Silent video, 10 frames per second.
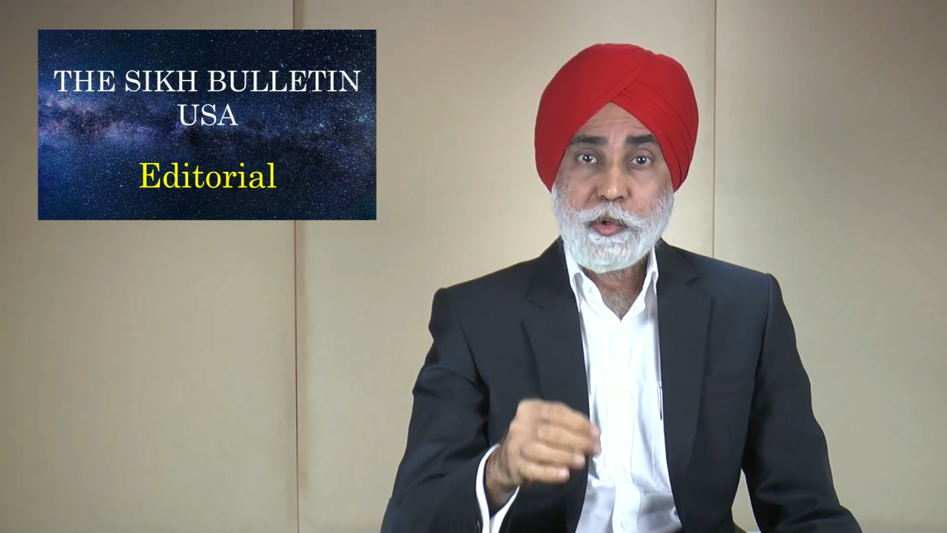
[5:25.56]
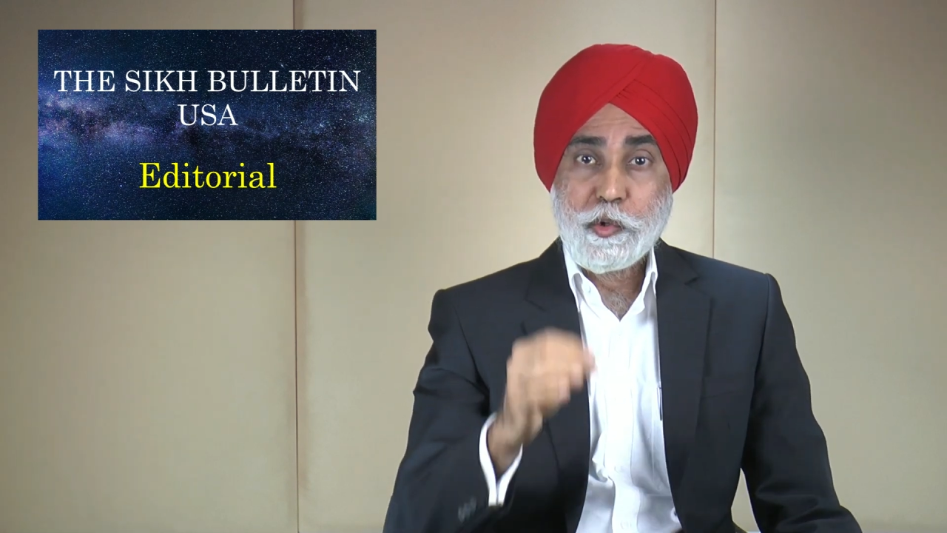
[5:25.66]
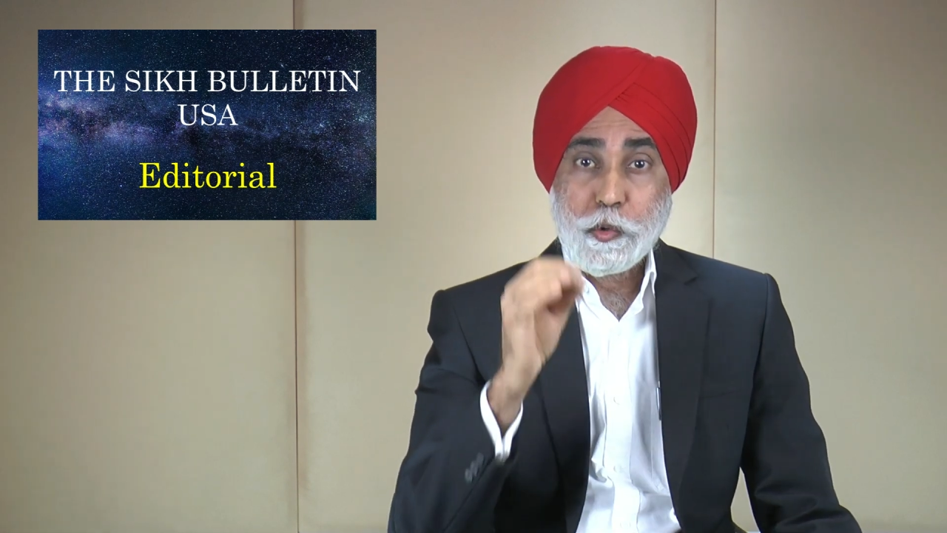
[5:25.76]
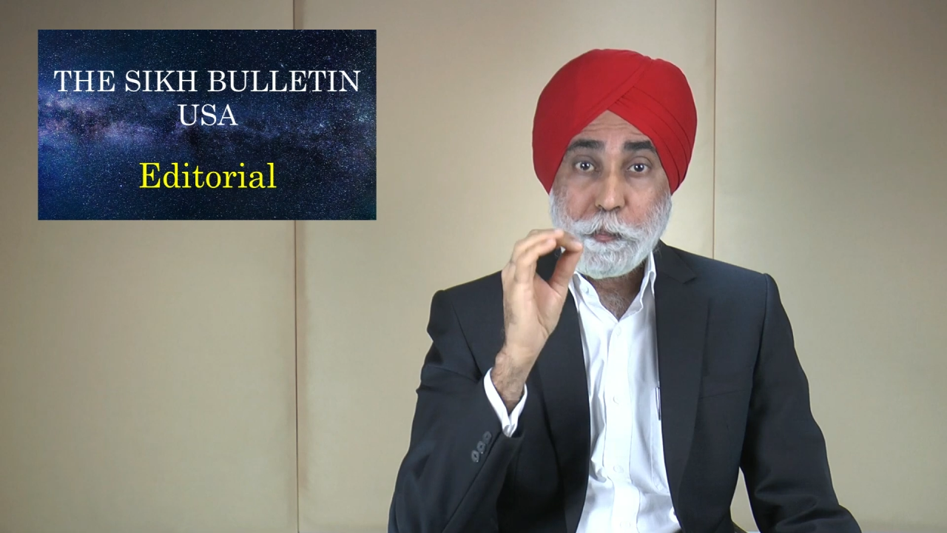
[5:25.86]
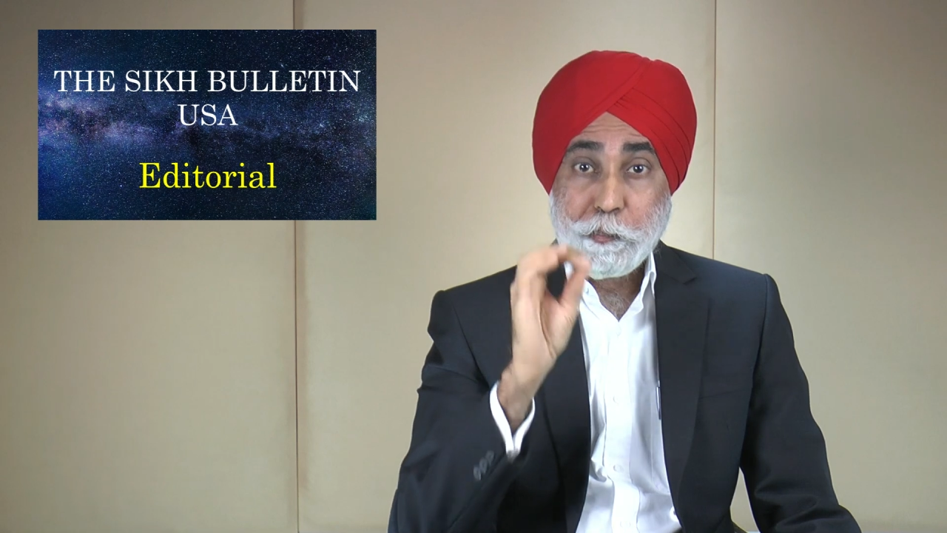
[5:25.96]

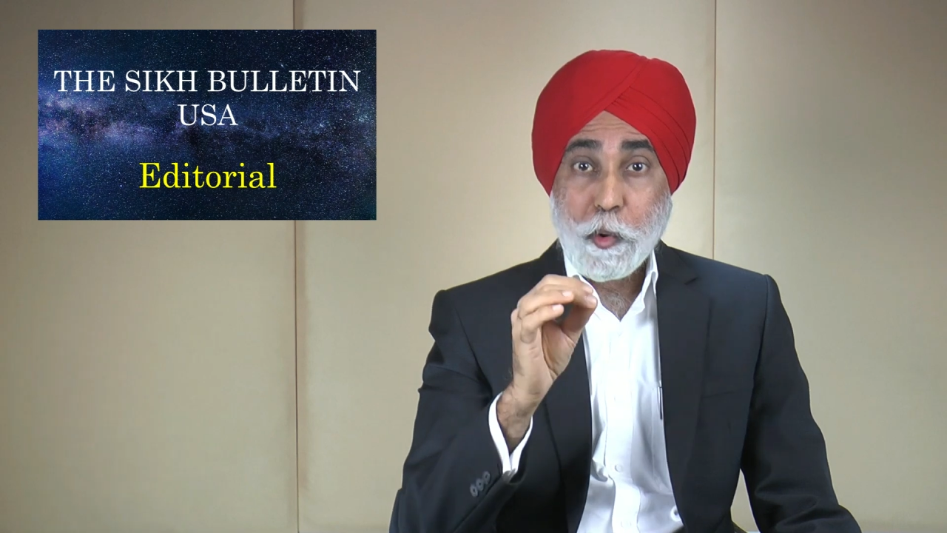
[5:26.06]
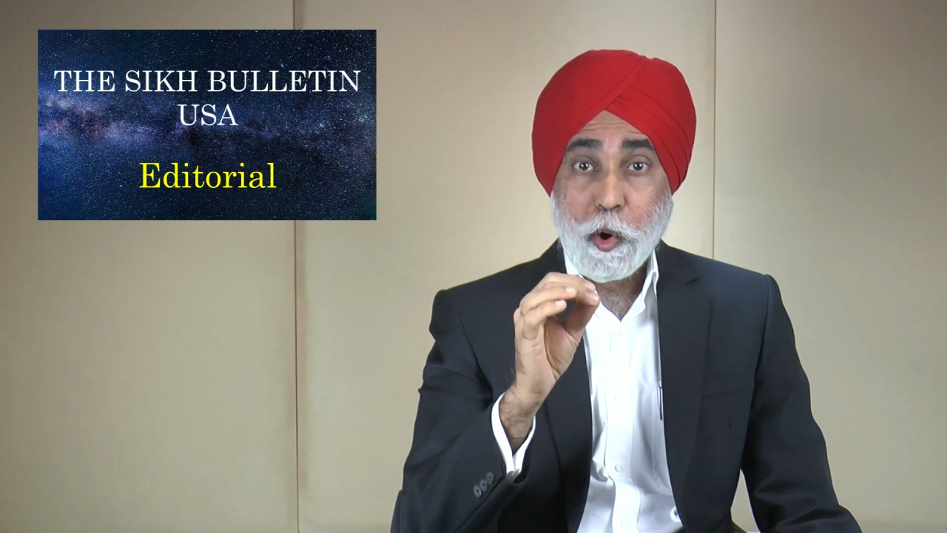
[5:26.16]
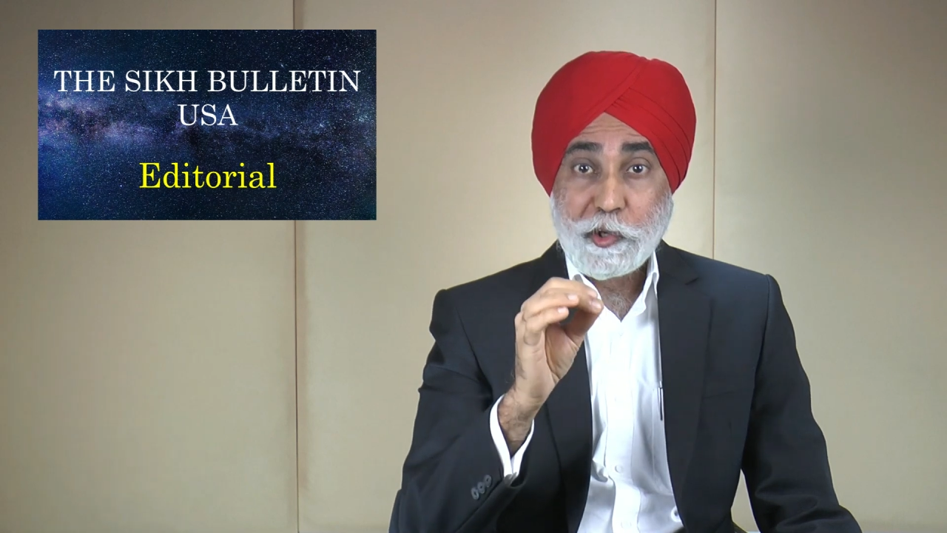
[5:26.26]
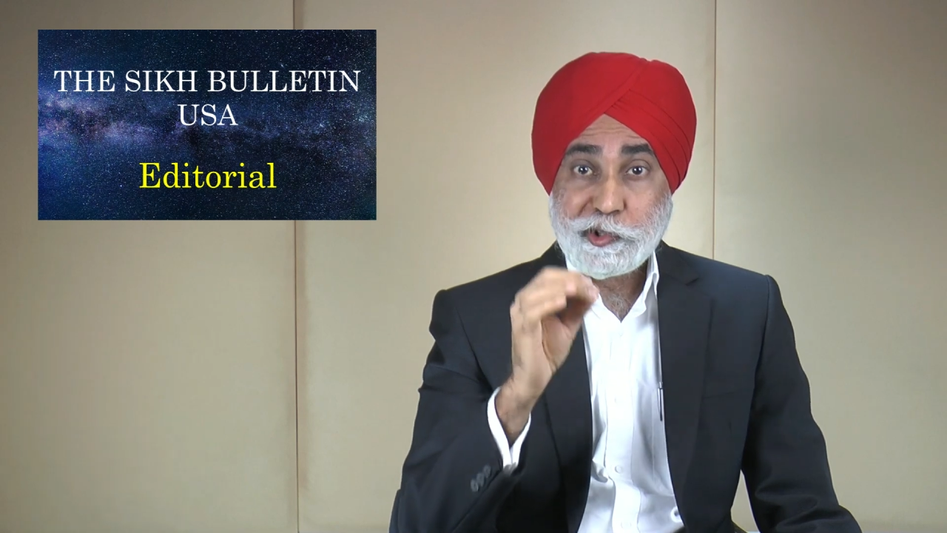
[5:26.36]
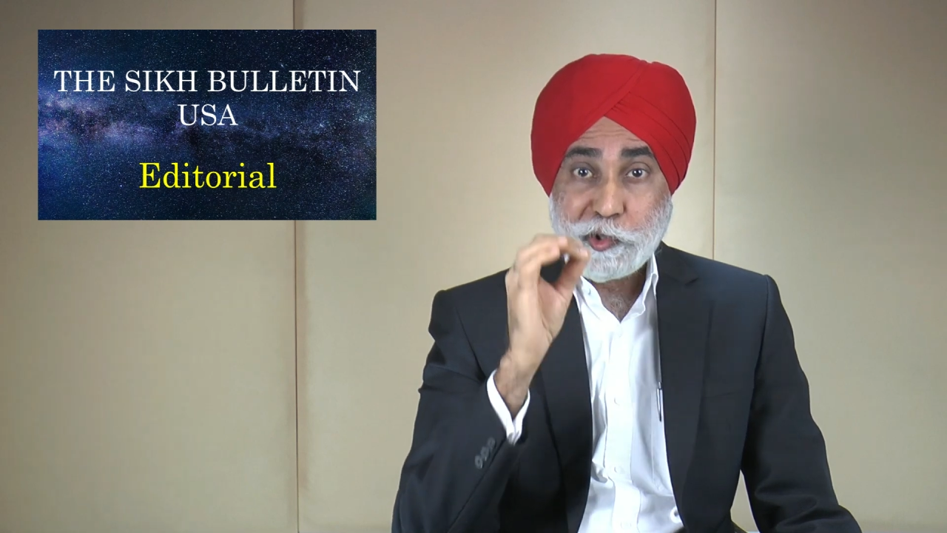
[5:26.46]
to
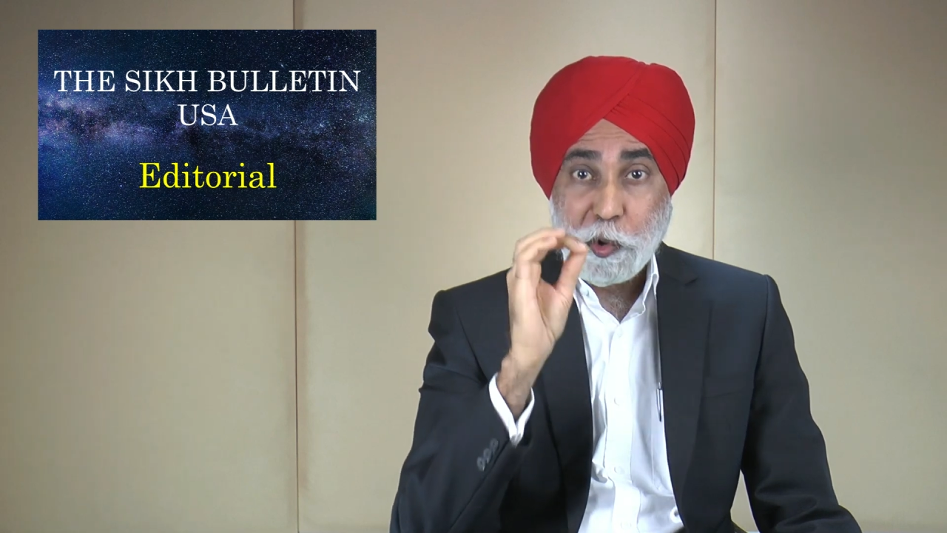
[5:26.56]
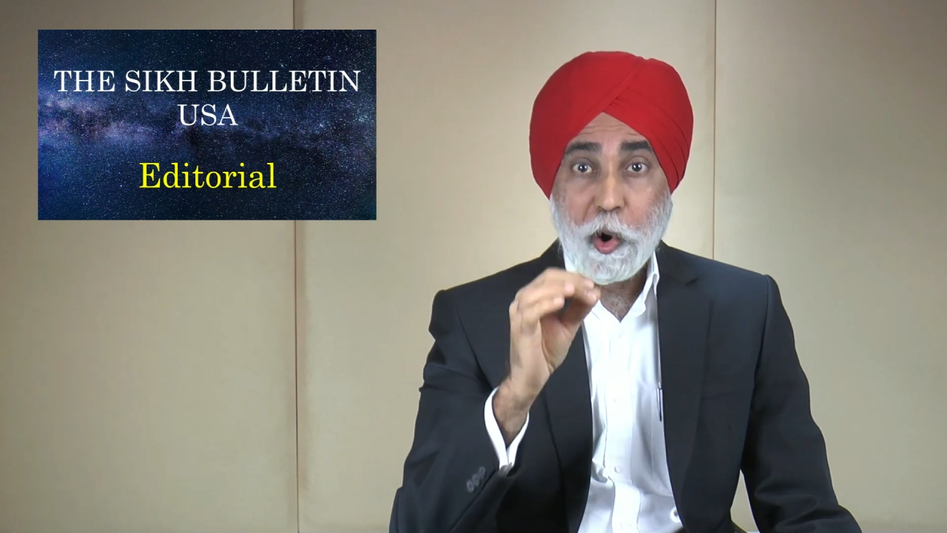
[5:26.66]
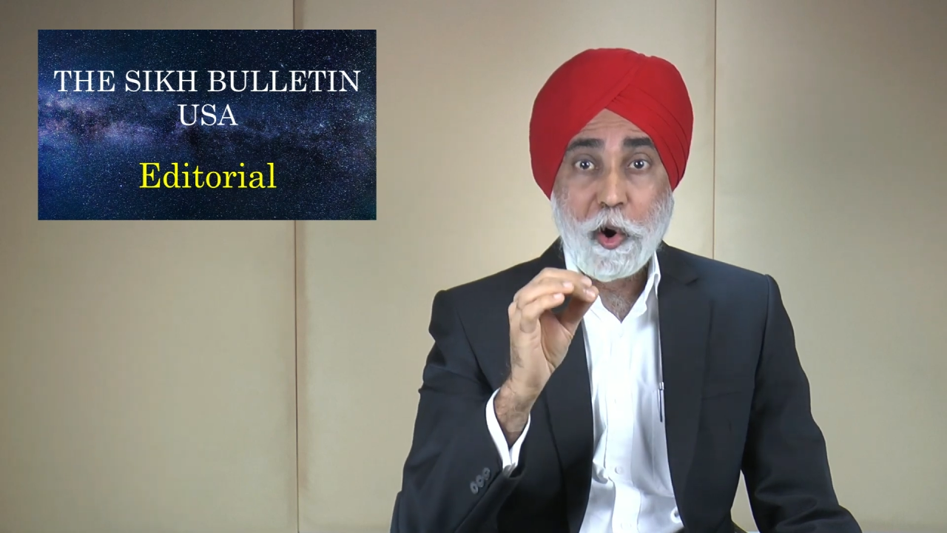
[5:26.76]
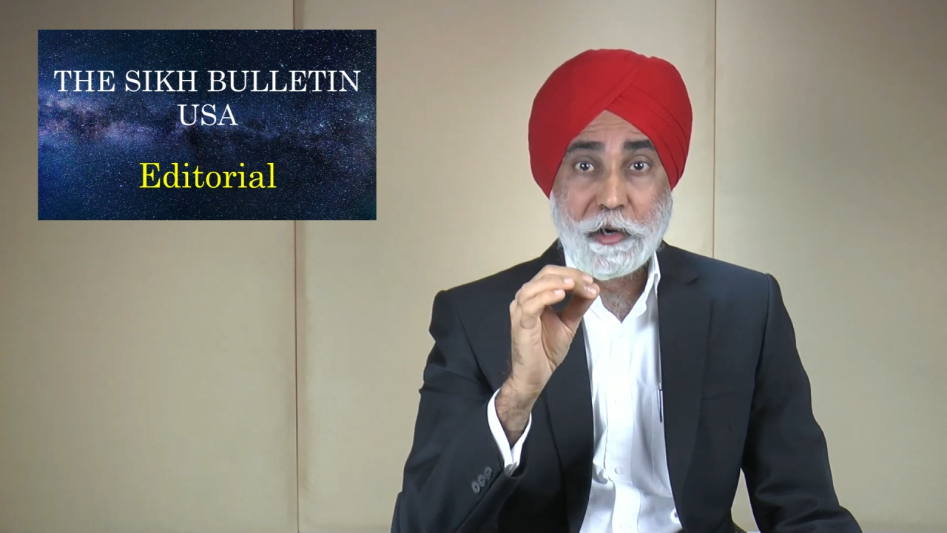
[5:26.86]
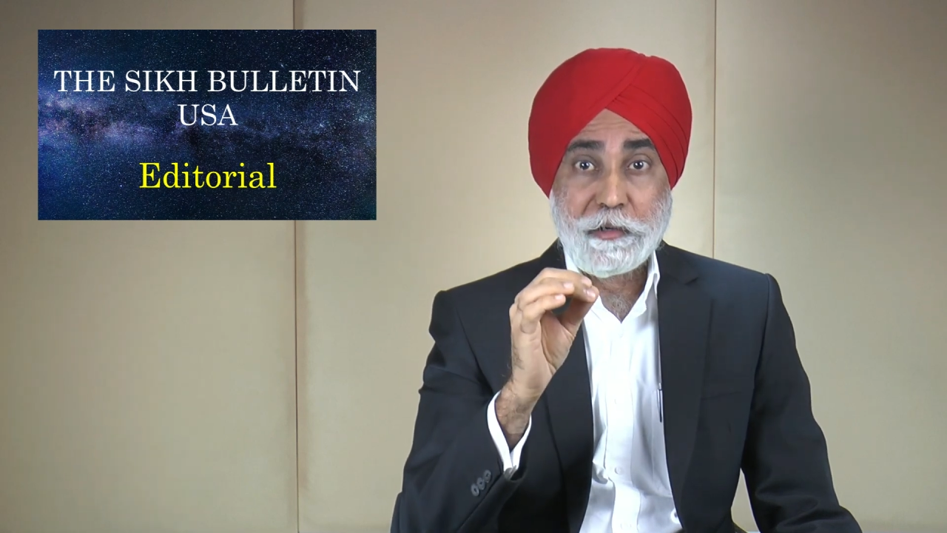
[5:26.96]
pour
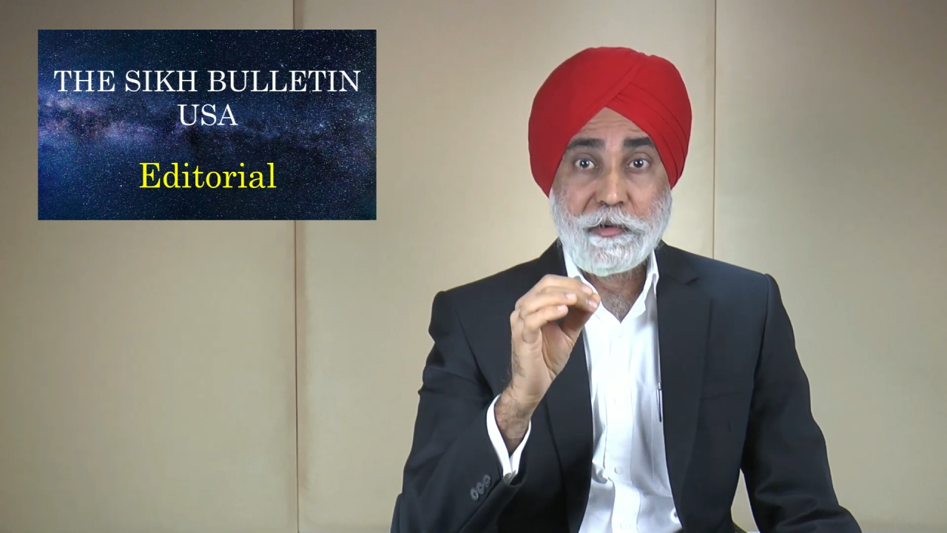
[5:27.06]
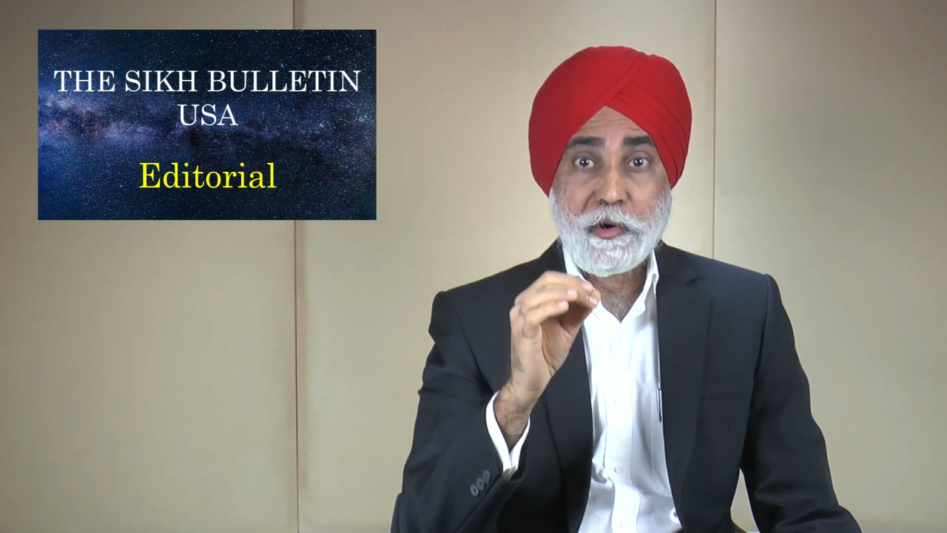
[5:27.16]
scorn